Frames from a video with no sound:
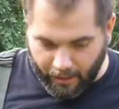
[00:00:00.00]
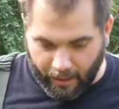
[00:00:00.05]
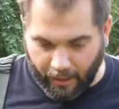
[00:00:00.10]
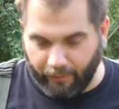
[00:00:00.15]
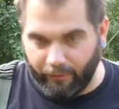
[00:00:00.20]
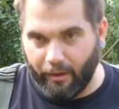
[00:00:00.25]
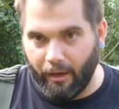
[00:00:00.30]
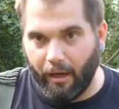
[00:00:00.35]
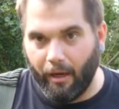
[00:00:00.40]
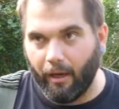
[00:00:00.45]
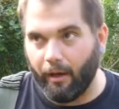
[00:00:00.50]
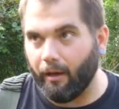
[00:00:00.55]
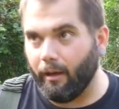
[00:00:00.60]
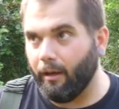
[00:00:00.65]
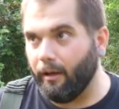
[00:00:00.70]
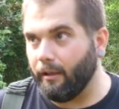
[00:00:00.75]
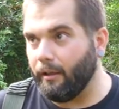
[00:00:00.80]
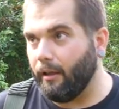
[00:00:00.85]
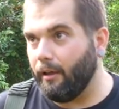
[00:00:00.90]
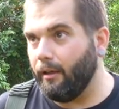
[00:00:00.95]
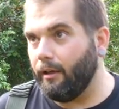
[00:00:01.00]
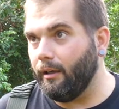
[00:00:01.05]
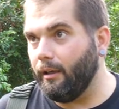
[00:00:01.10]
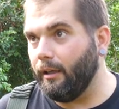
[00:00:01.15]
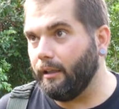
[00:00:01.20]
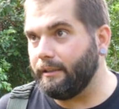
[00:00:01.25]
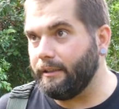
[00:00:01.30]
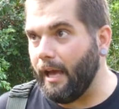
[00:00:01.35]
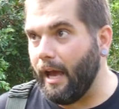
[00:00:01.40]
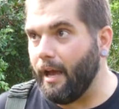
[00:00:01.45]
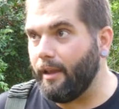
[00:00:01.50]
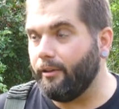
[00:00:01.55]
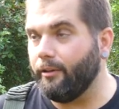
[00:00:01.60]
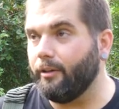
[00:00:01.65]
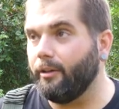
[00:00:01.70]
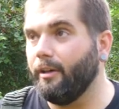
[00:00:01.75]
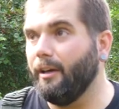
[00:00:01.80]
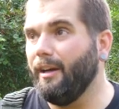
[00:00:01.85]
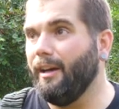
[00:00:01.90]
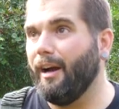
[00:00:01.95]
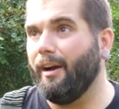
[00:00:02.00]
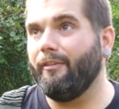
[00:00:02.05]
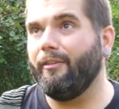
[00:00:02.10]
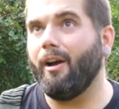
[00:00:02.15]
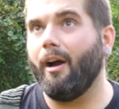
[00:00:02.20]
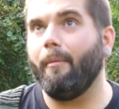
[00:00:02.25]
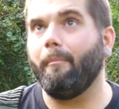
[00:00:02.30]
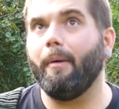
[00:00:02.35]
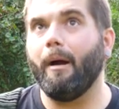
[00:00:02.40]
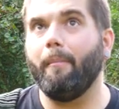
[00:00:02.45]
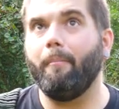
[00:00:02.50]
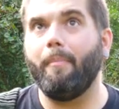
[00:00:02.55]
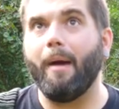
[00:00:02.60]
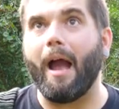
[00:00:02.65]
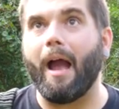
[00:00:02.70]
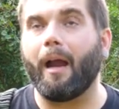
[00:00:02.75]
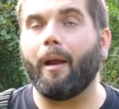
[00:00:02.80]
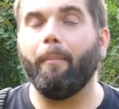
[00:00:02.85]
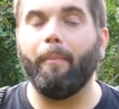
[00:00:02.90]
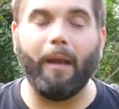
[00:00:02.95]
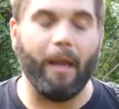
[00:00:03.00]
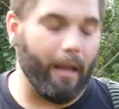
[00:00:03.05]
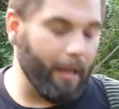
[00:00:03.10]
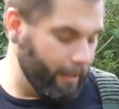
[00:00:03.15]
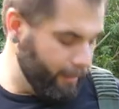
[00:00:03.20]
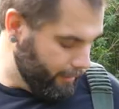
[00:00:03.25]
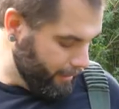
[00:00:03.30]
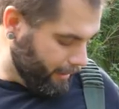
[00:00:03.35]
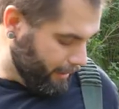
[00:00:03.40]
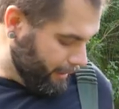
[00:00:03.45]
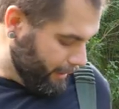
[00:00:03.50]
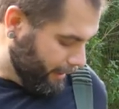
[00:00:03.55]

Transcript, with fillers: I've got a, a tether. I've got my back band.